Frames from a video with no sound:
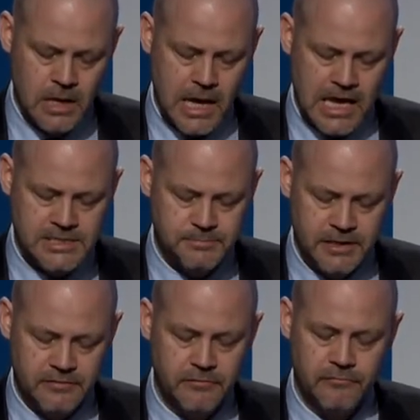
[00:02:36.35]
has
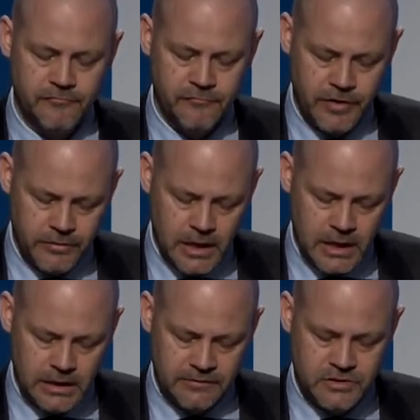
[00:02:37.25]
been very
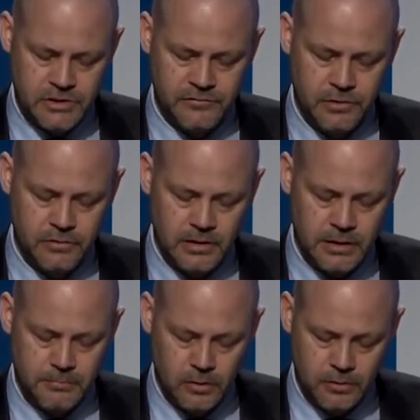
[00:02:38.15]
high levels of youth
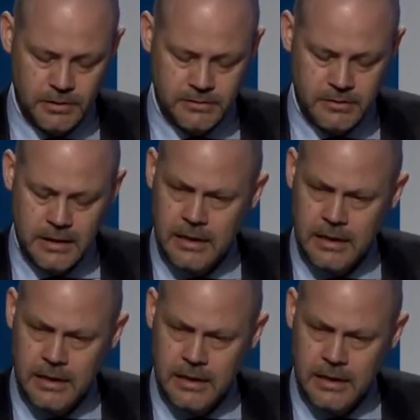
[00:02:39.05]
unemployment.